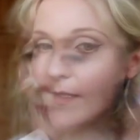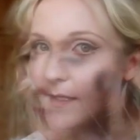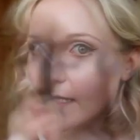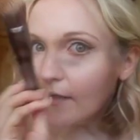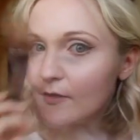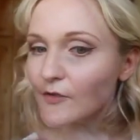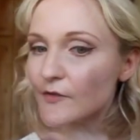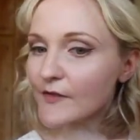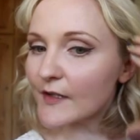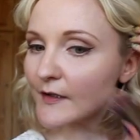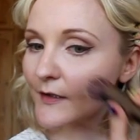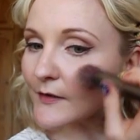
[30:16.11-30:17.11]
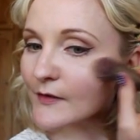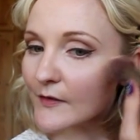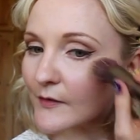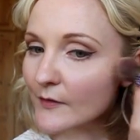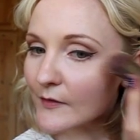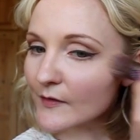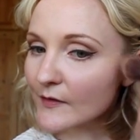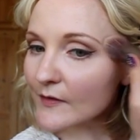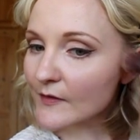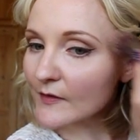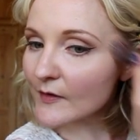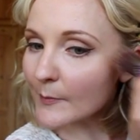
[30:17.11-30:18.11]
And again, using this
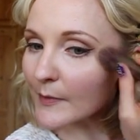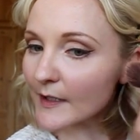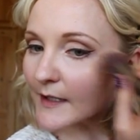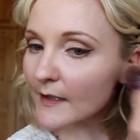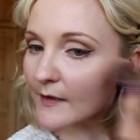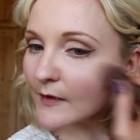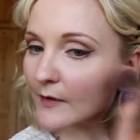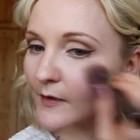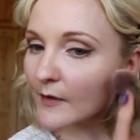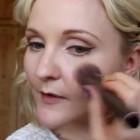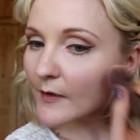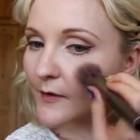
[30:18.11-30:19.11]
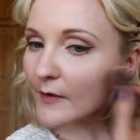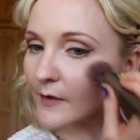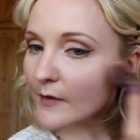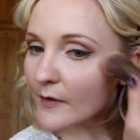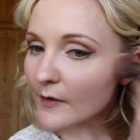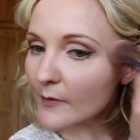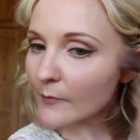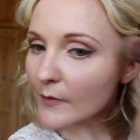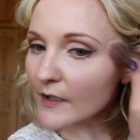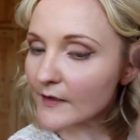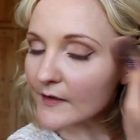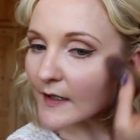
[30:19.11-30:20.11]
to blend and
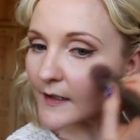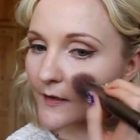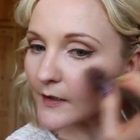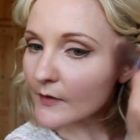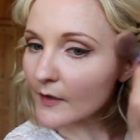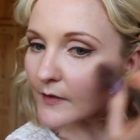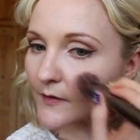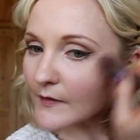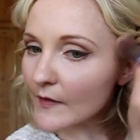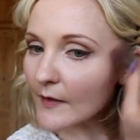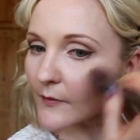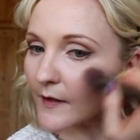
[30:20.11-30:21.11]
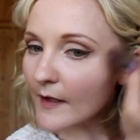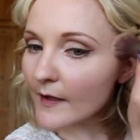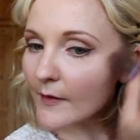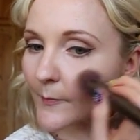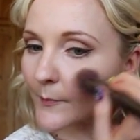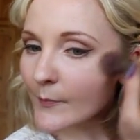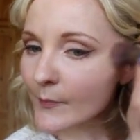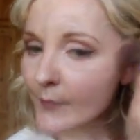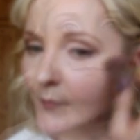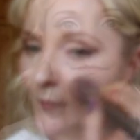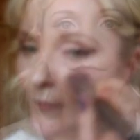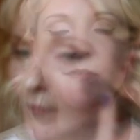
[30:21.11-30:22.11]
really take that darkness out there.
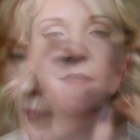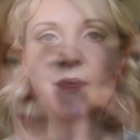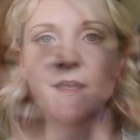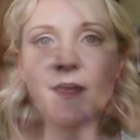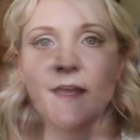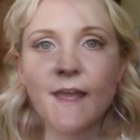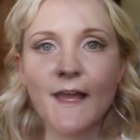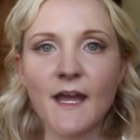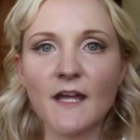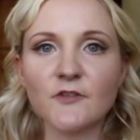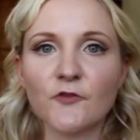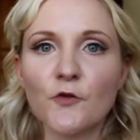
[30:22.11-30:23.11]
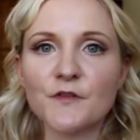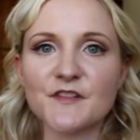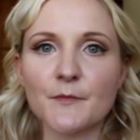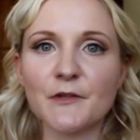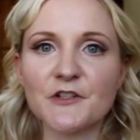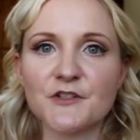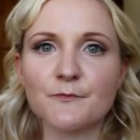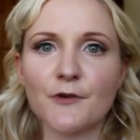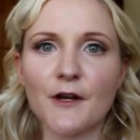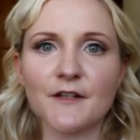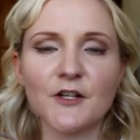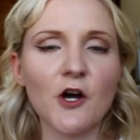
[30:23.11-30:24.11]
And of course, a blushing
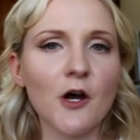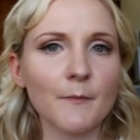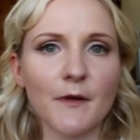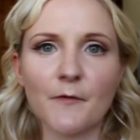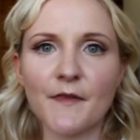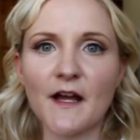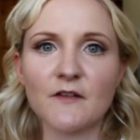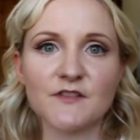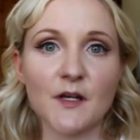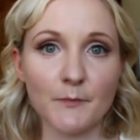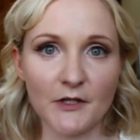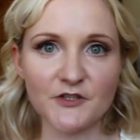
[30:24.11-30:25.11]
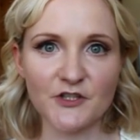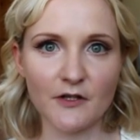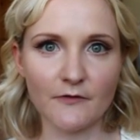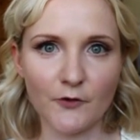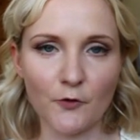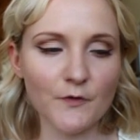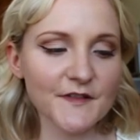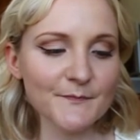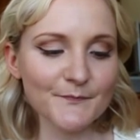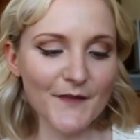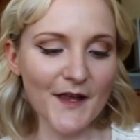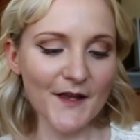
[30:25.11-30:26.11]
bride, it can't be without a blusher, of course.